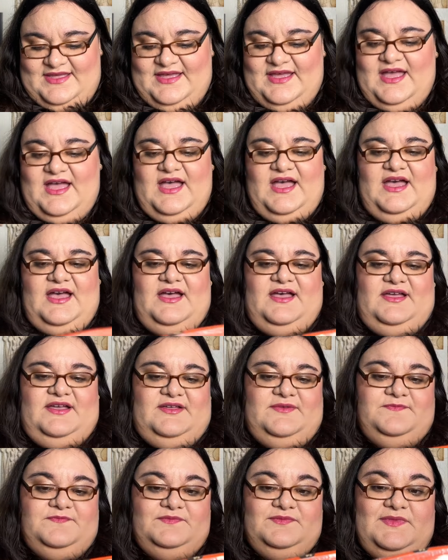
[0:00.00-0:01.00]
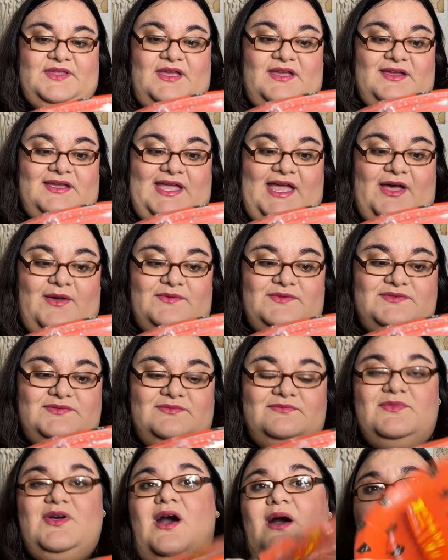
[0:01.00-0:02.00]
uh, count
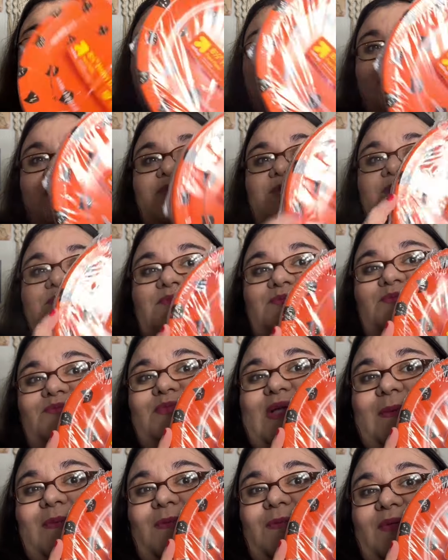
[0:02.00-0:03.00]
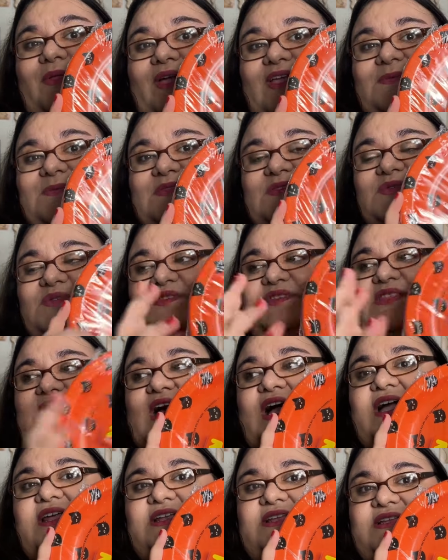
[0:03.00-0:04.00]
up and up paper plates, but this is in the
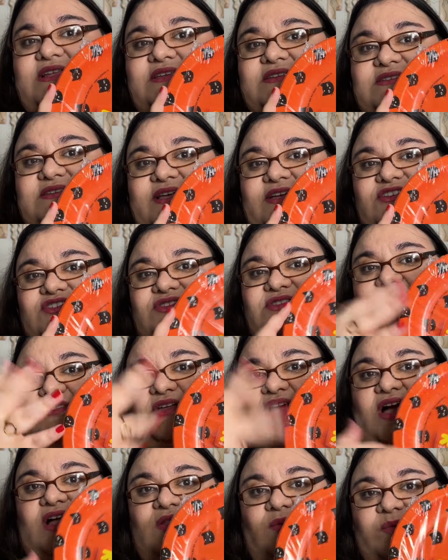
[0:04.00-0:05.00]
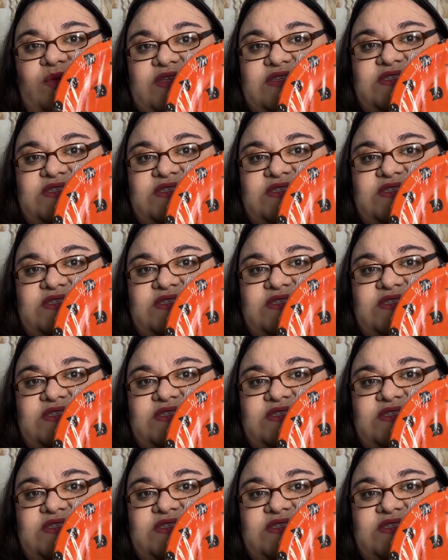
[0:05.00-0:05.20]
Hyde and Eek section, like the Halloween